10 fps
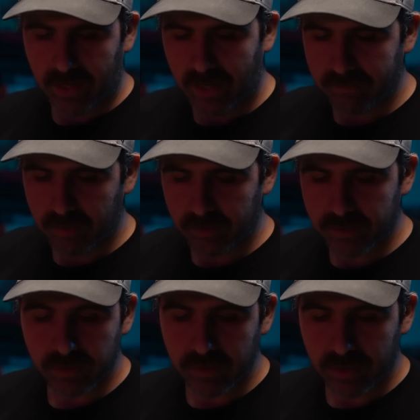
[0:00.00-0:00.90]
I'm going
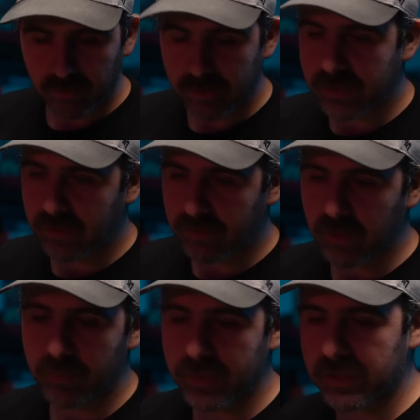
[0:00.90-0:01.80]
to try to risk it for
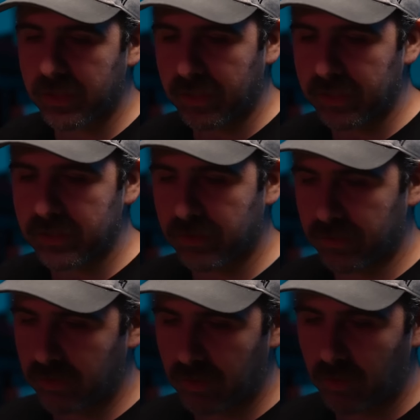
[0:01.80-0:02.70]
the biscuit on this turn and go.